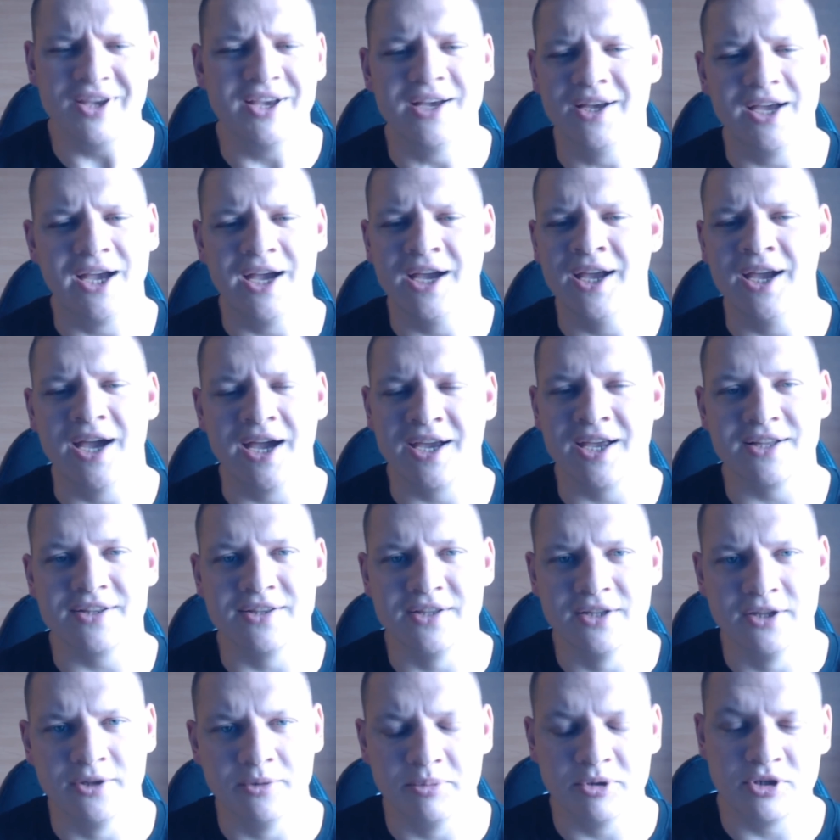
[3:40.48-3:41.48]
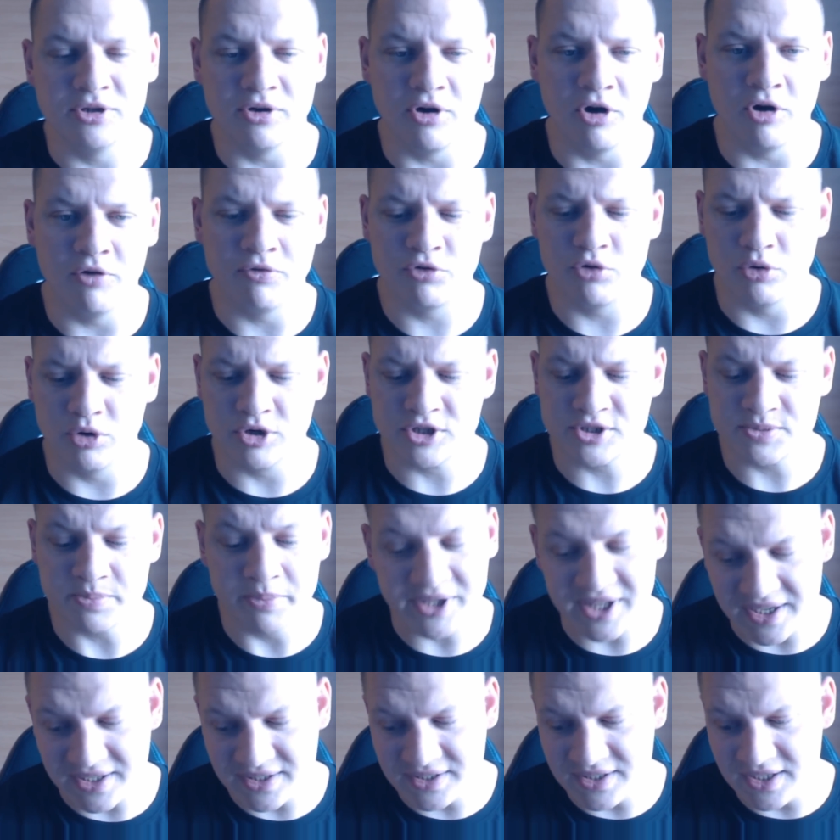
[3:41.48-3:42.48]
I got a little bit off course,
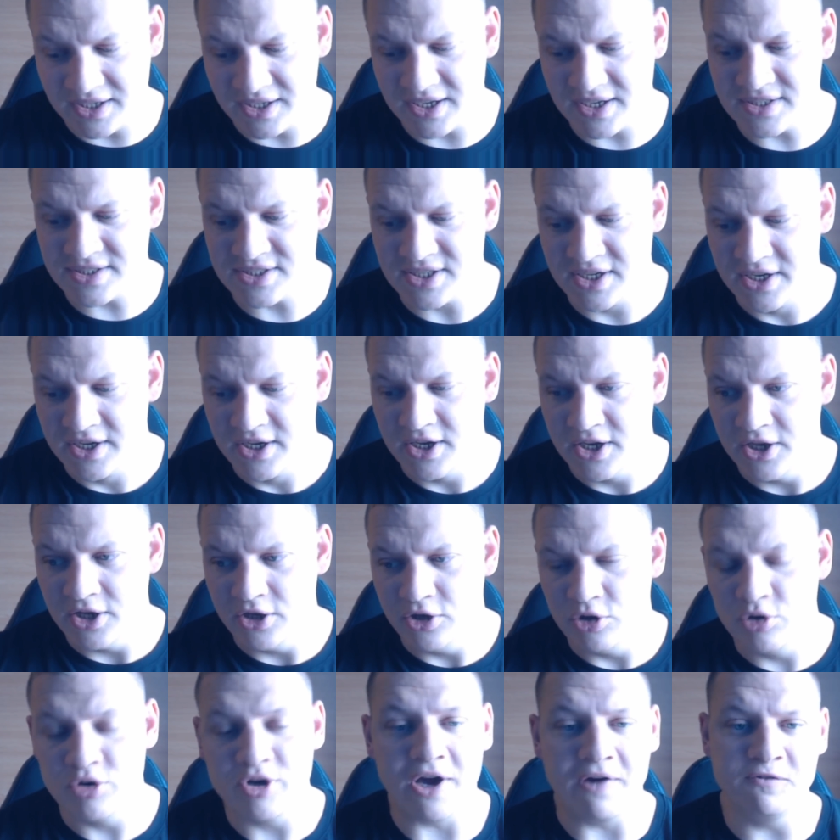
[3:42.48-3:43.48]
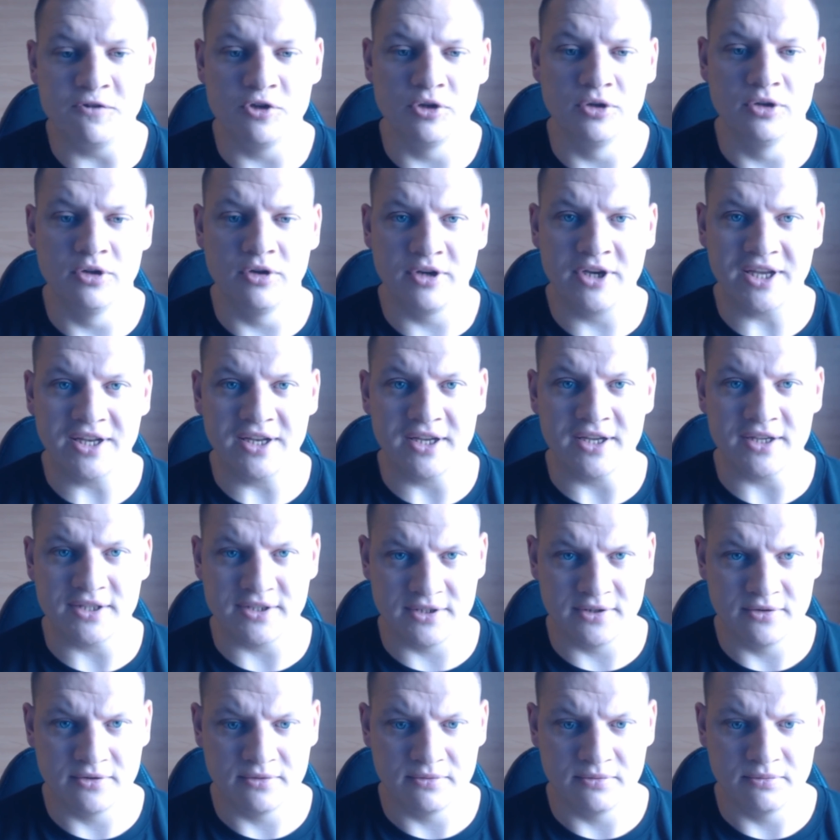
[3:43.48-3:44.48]
but the thing is, you have to look at
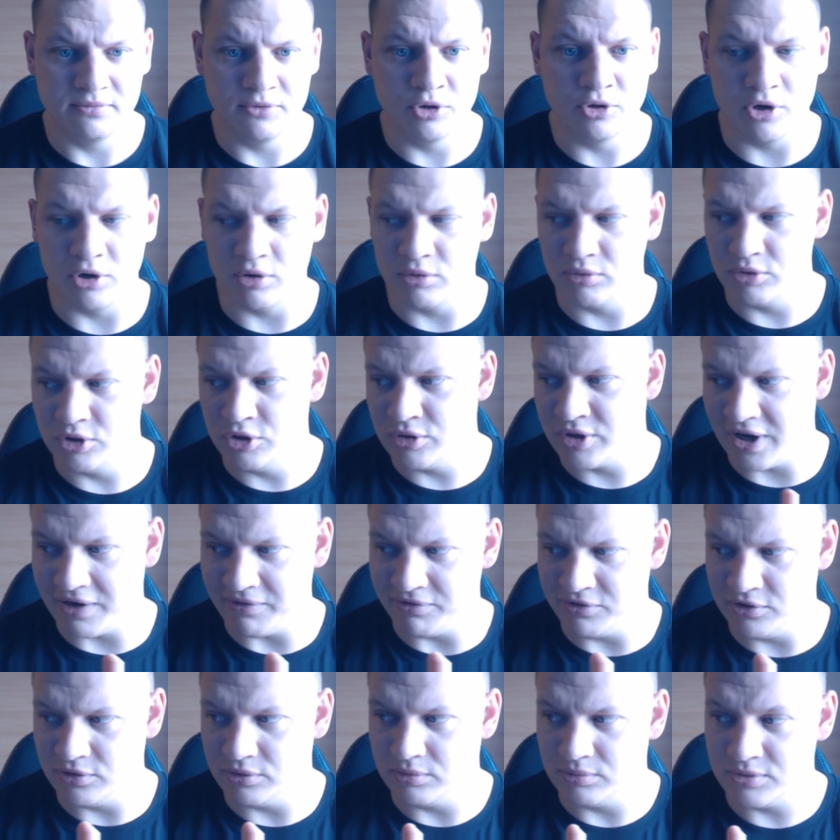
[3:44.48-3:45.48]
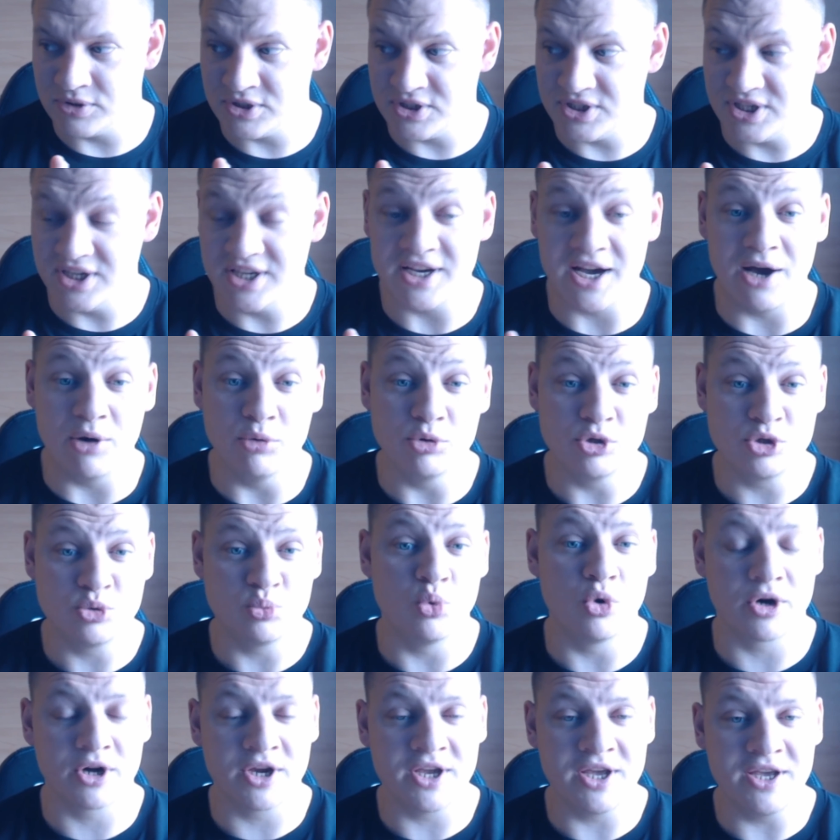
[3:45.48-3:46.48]
it. You have to see how it's
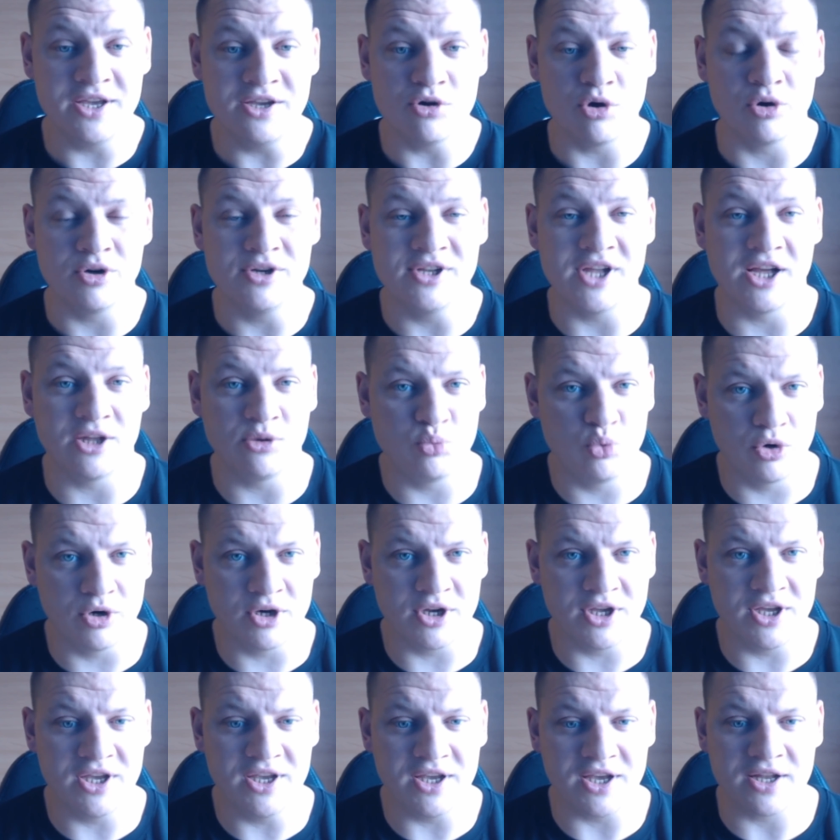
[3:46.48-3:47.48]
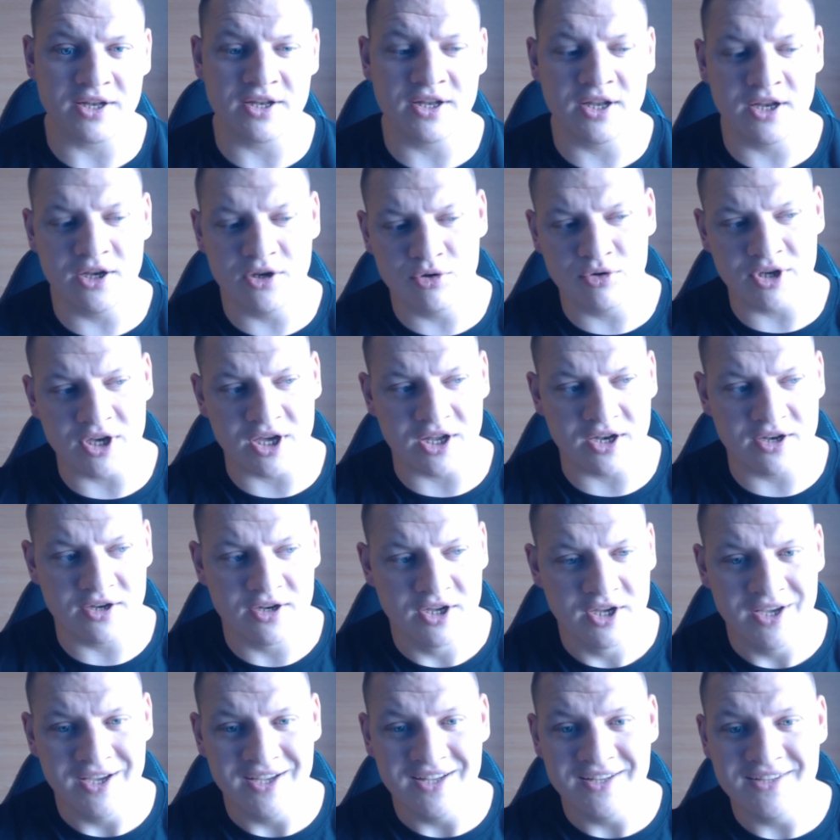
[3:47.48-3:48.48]
working or not working, and then you can
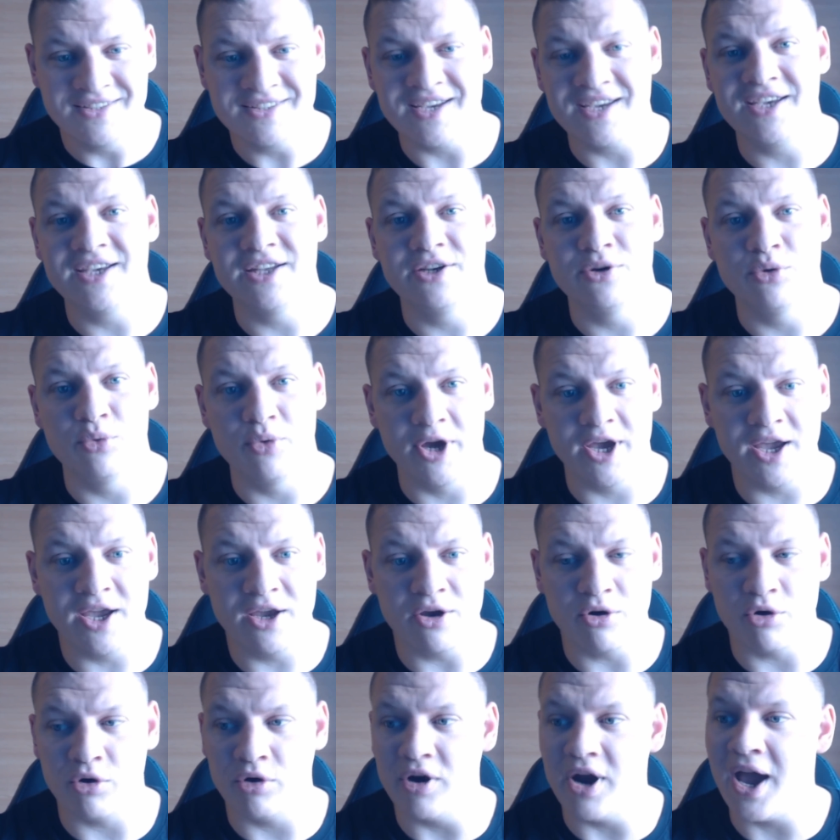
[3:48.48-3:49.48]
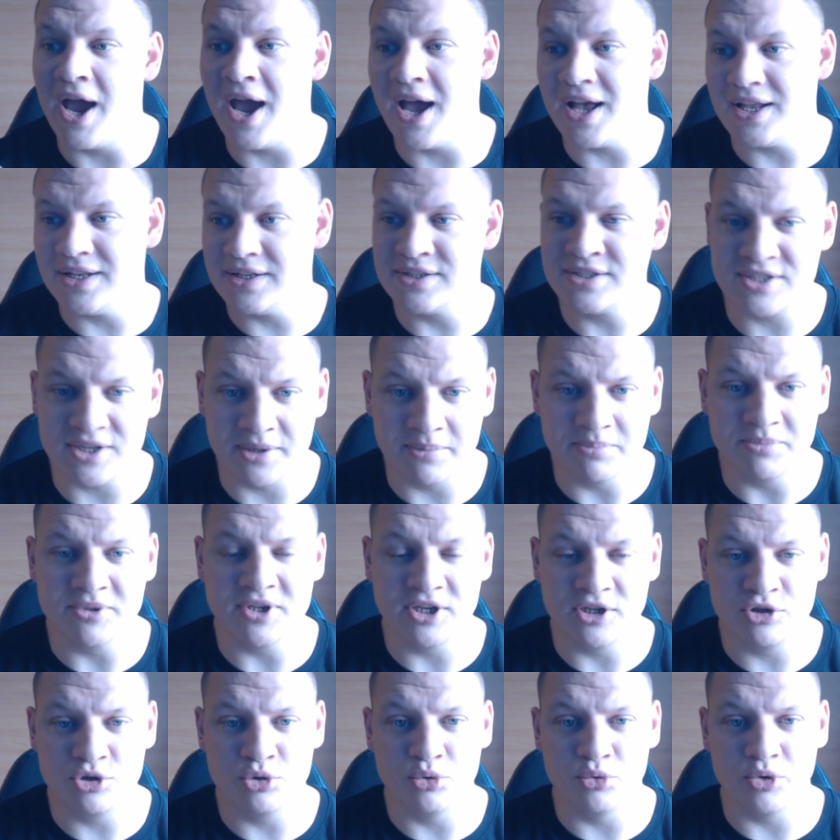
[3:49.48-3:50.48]
take it away or add
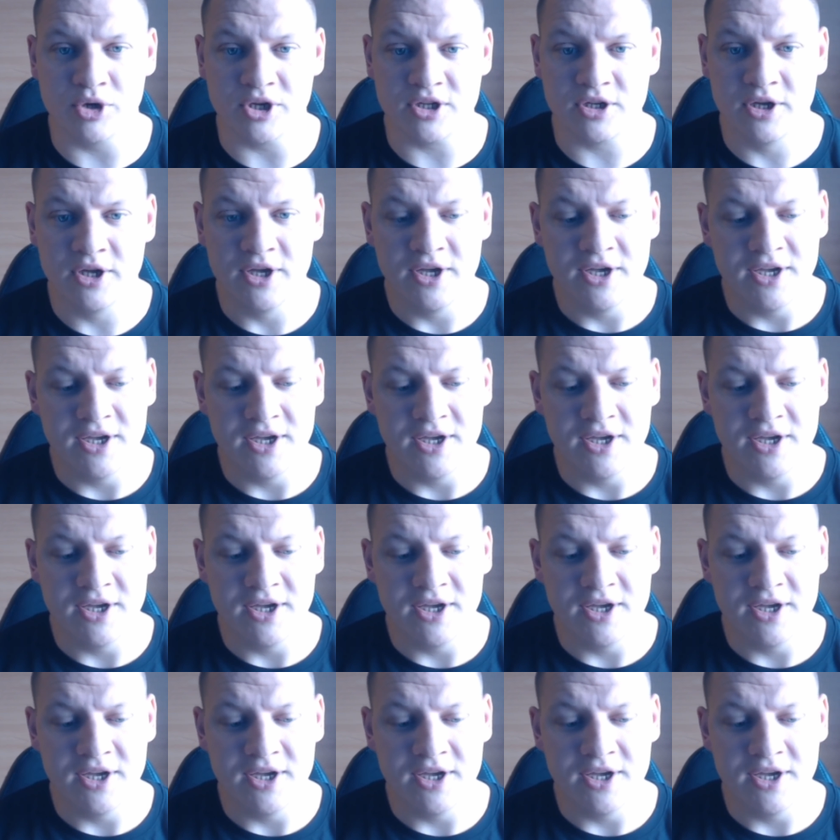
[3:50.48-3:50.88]
something to it.